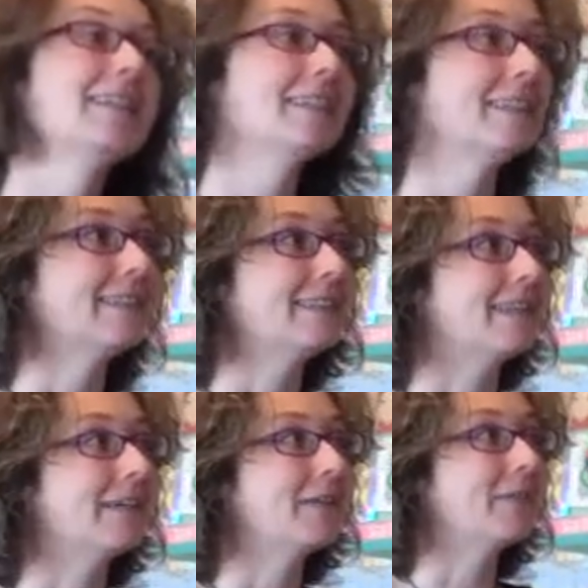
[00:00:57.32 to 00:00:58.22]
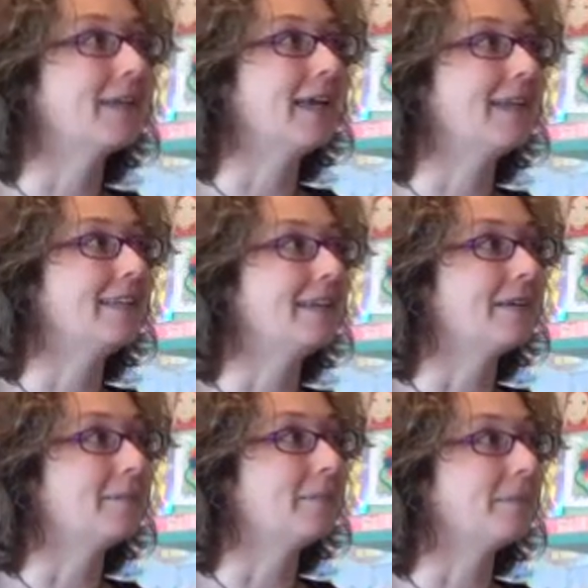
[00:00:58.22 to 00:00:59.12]
So yeah, and I
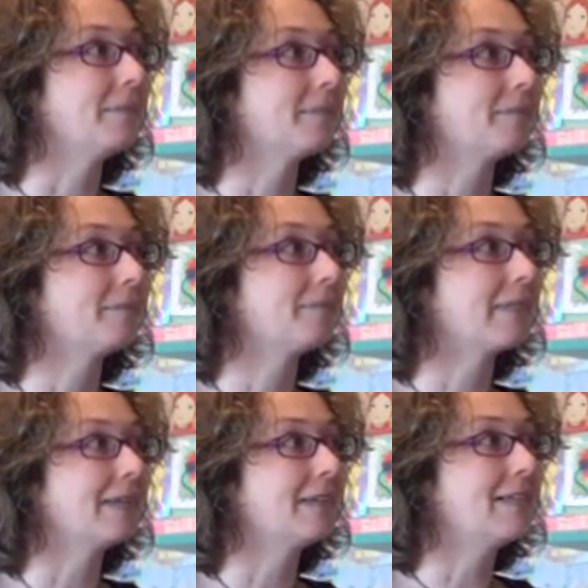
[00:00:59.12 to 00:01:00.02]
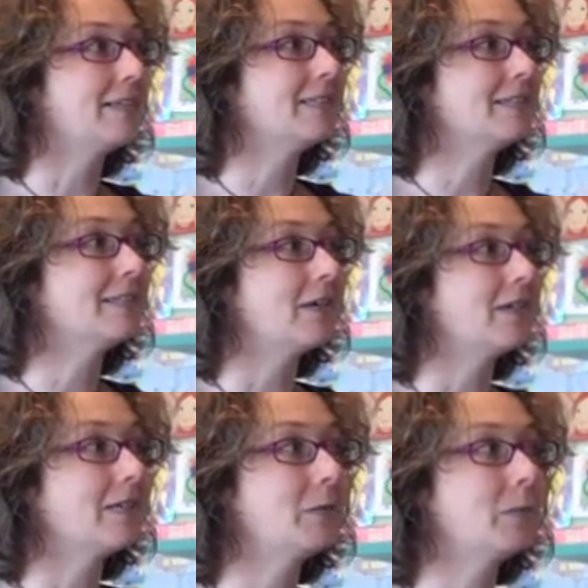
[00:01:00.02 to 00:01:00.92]
don't know, I just
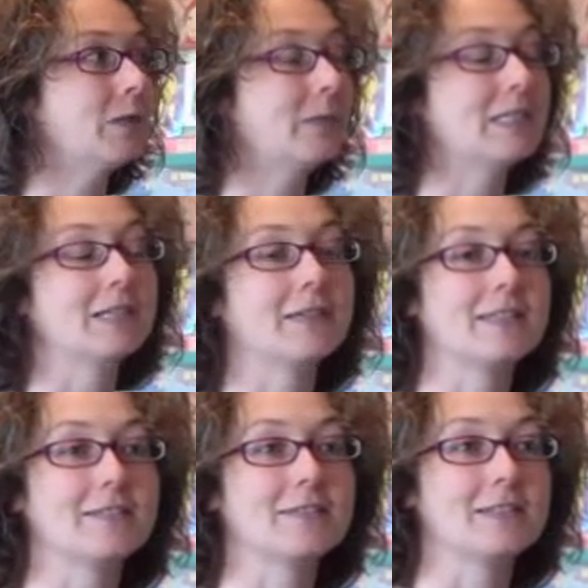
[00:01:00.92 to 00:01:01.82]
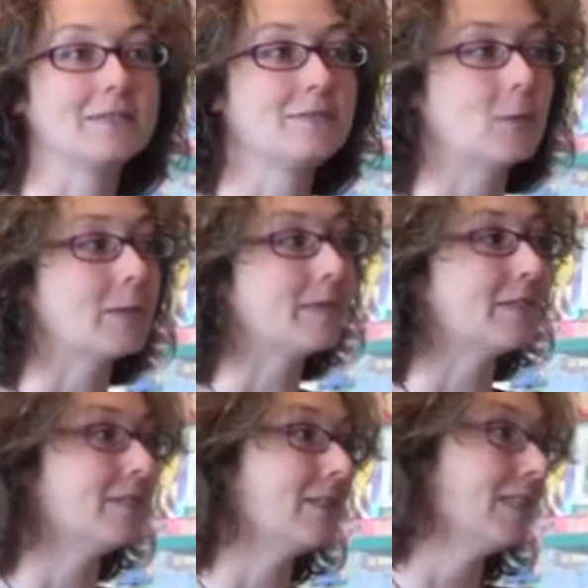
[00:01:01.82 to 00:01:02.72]
started experimenting with different forms,
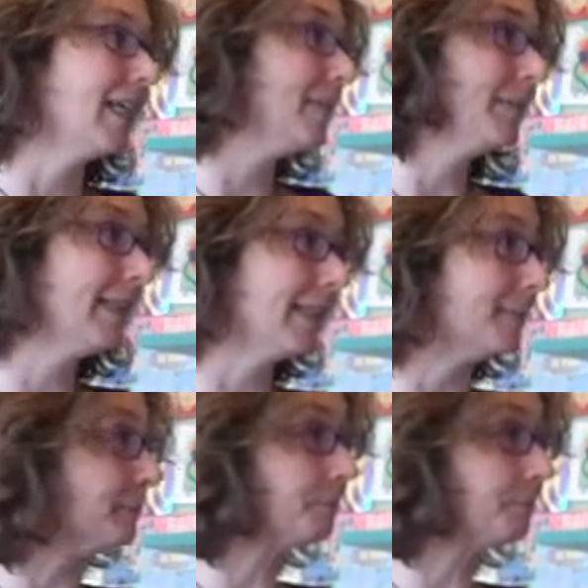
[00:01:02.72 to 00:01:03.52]
different shapes, and